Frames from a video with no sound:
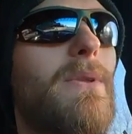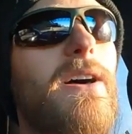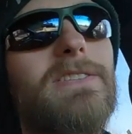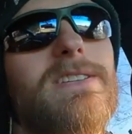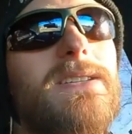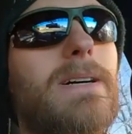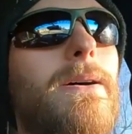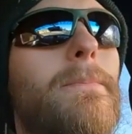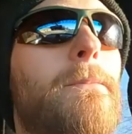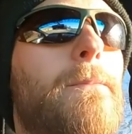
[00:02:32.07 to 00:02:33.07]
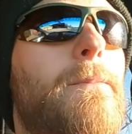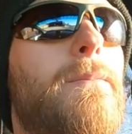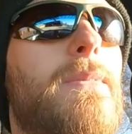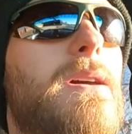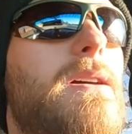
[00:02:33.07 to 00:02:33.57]
Not this time.
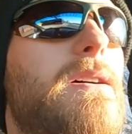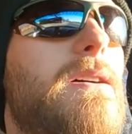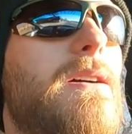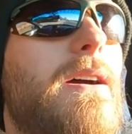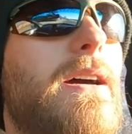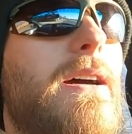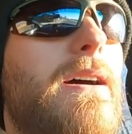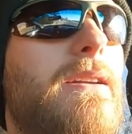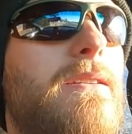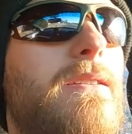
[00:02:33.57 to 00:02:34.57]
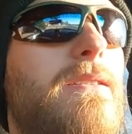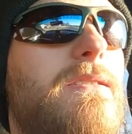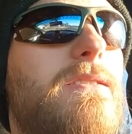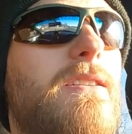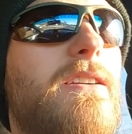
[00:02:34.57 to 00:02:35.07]
And
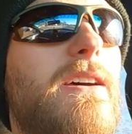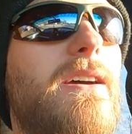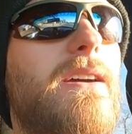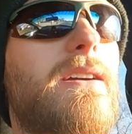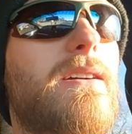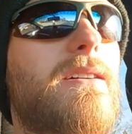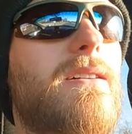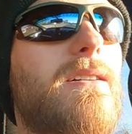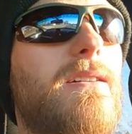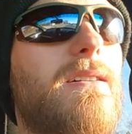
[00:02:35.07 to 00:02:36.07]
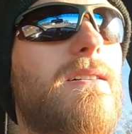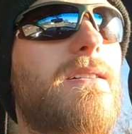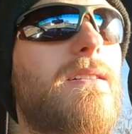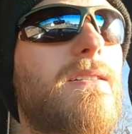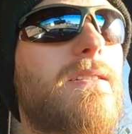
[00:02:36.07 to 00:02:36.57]
today,
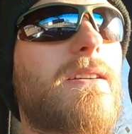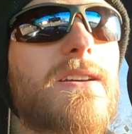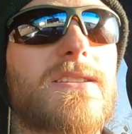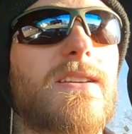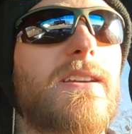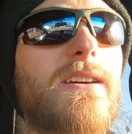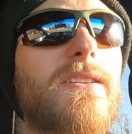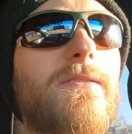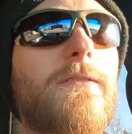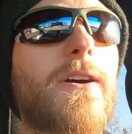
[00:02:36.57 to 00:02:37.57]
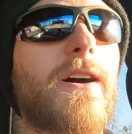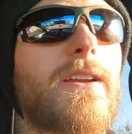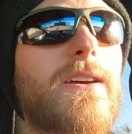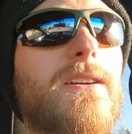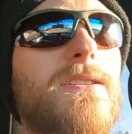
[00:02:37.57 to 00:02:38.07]
yes, today is
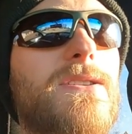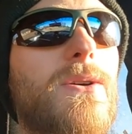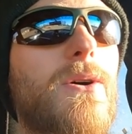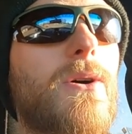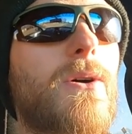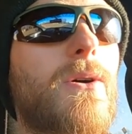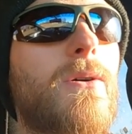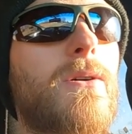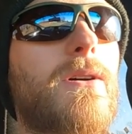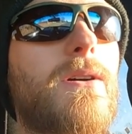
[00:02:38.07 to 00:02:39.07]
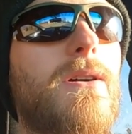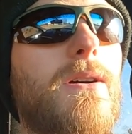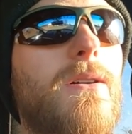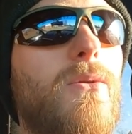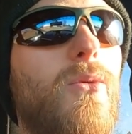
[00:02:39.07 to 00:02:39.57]
Friday, so
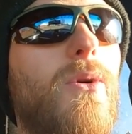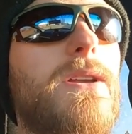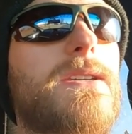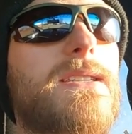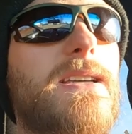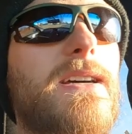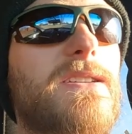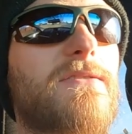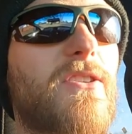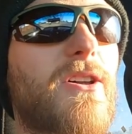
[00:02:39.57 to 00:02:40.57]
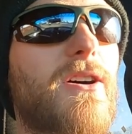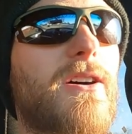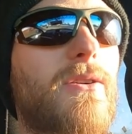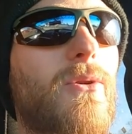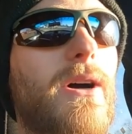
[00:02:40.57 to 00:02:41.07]
Wednesday's
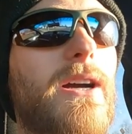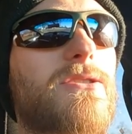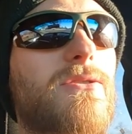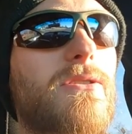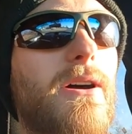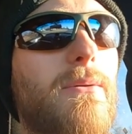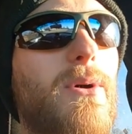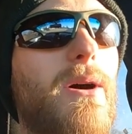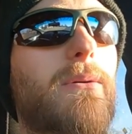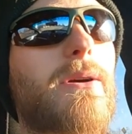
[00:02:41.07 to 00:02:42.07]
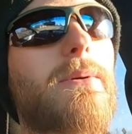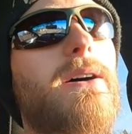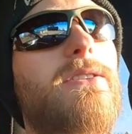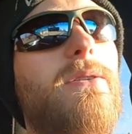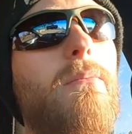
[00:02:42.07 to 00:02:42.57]
vlog will actually like probably come
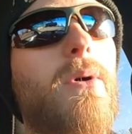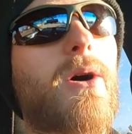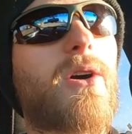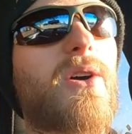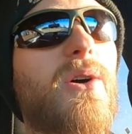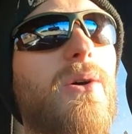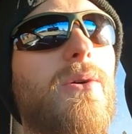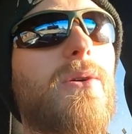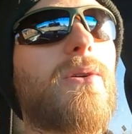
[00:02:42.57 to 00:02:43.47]
out tomorrow,